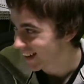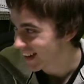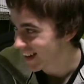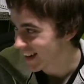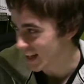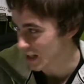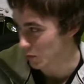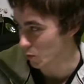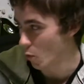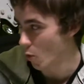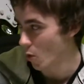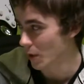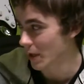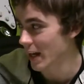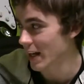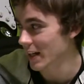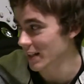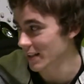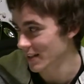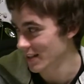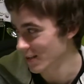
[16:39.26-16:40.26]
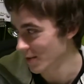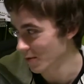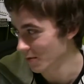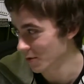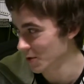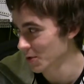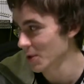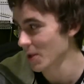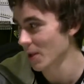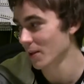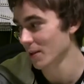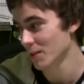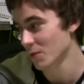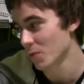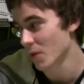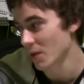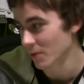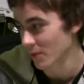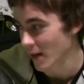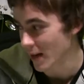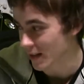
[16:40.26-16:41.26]
is War Cadence. So for 2 colorless,
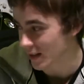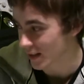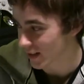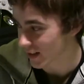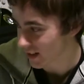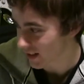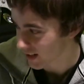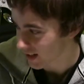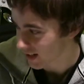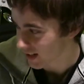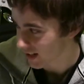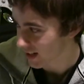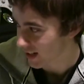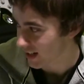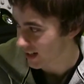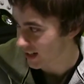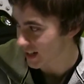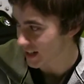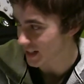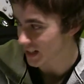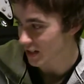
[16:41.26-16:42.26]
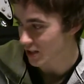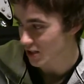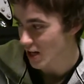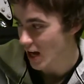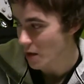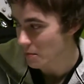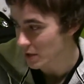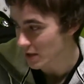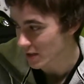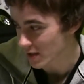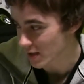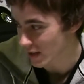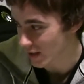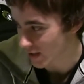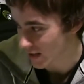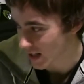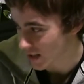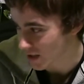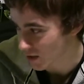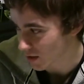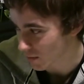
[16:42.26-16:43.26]
1 red is an enchantment
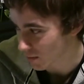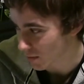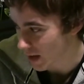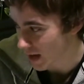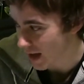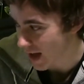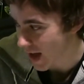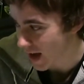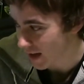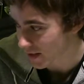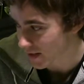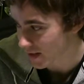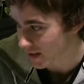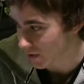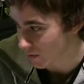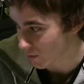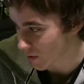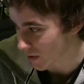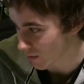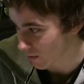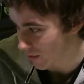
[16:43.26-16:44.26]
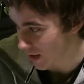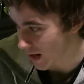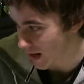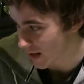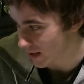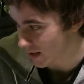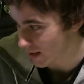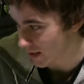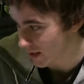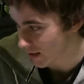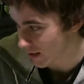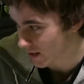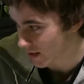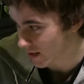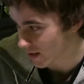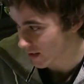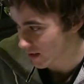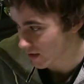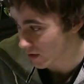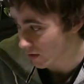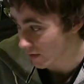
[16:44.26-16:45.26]
that you can pay X and 1 red
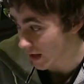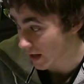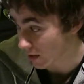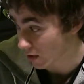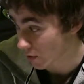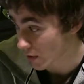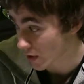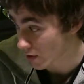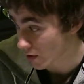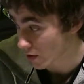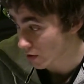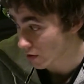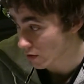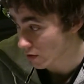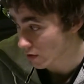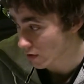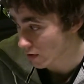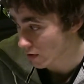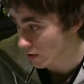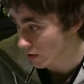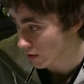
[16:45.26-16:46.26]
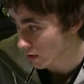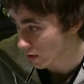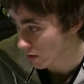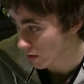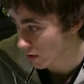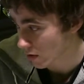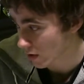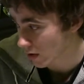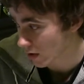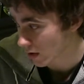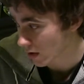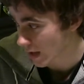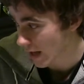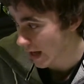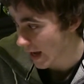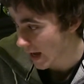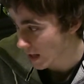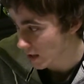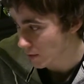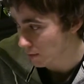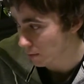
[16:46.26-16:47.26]
so that creatures
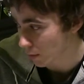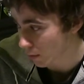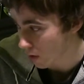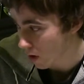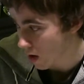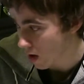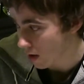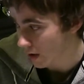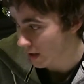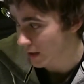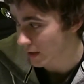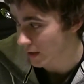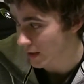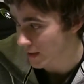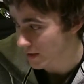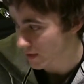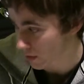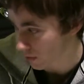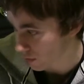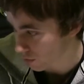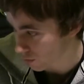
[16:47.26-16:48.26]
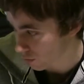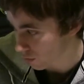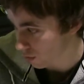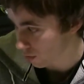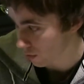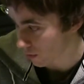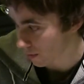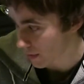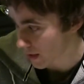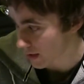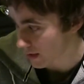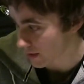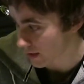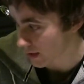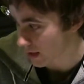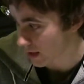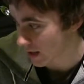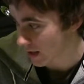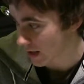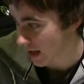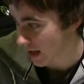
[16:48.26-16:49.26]
can't block unless their controller pays
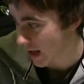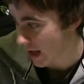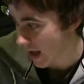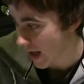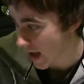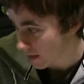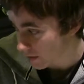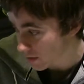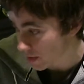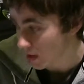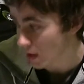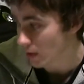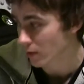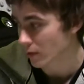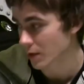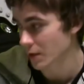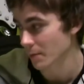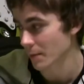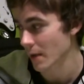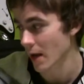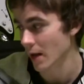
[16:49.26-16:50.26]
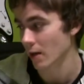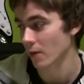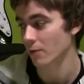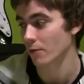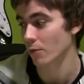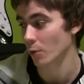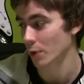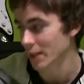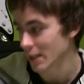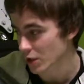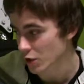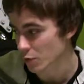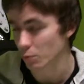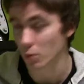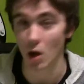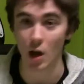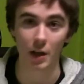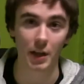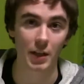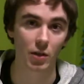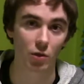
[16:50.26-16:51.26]
X colorless mana for each
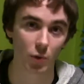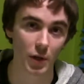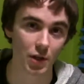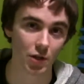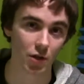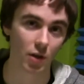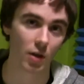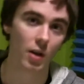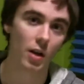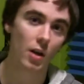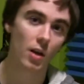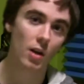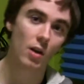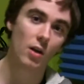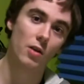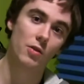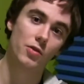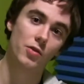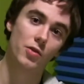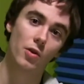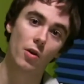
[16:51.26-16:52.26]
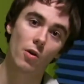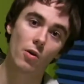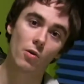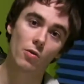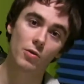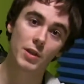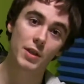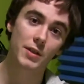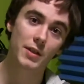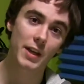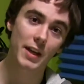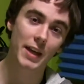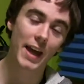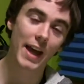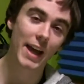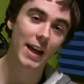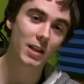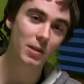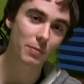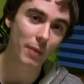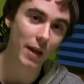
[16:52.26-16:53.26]
blocking creature. So since they
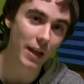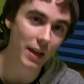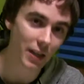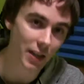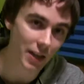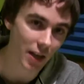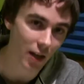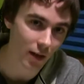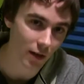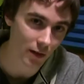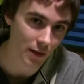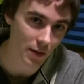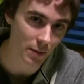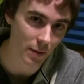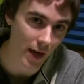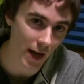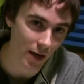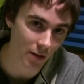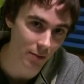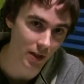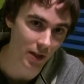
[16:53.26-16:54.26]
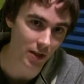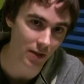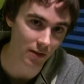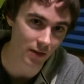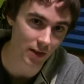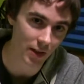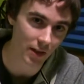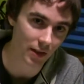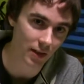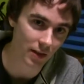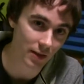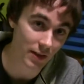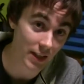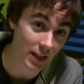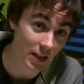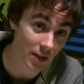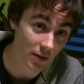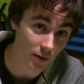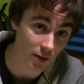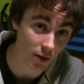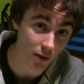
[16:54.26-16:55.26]
can't pay any colorless mana because of
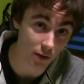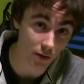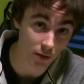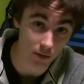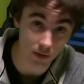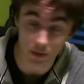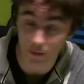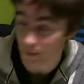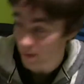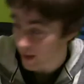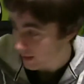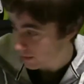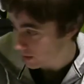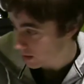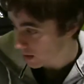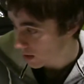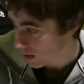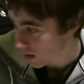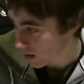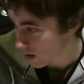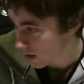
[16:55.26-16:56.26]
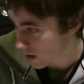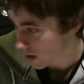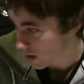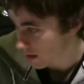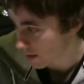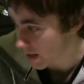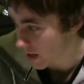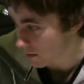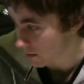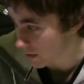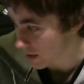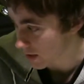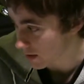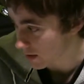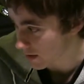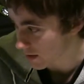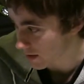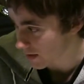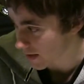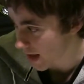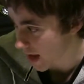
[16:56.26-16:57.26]
City of Solitude's effect, that
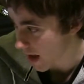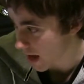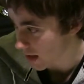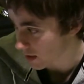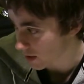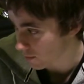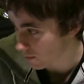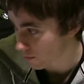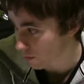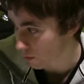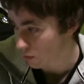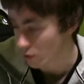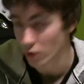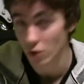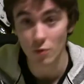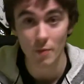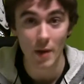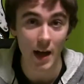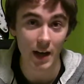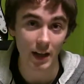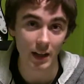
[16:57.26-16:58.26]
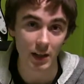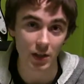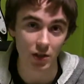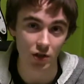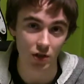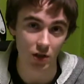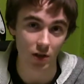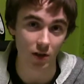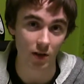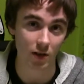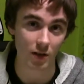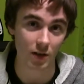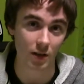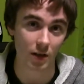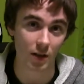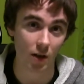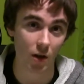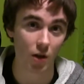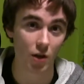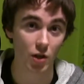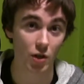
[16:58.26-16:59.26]
means that for 2 mana each turn,
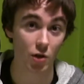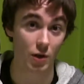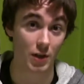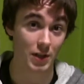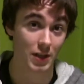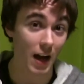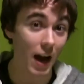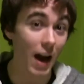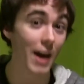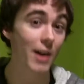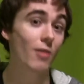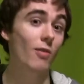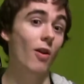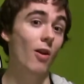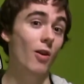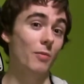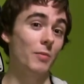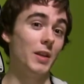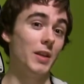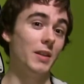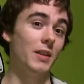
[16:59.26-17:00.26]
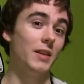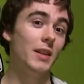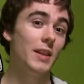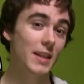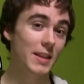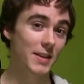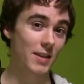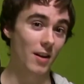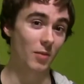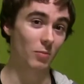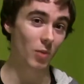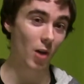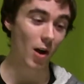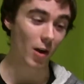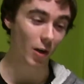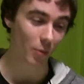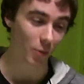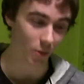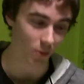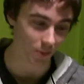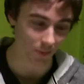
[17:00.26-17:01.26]
your entire army is
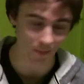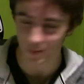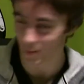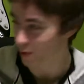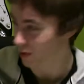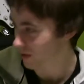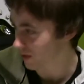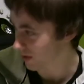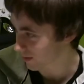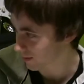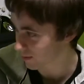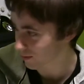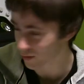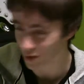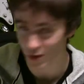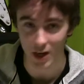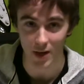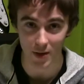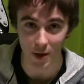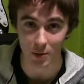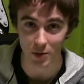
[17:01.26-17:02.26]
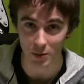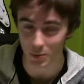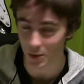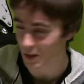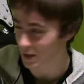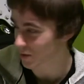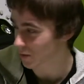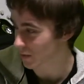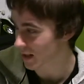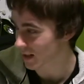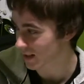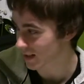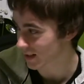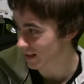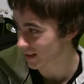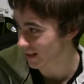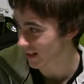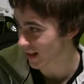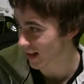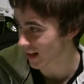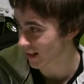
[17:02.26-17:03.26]
unblockable, which I thought was pretty sweet,
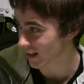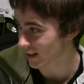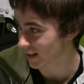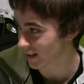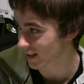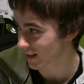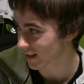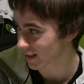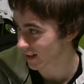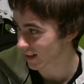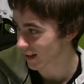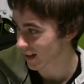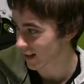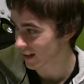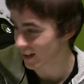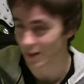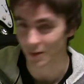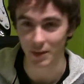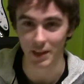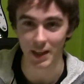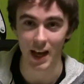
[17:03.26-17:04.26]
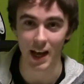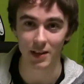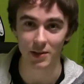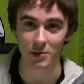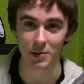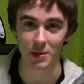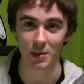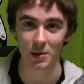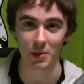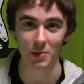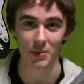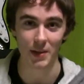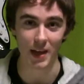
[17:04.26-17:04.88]
and definitely had to include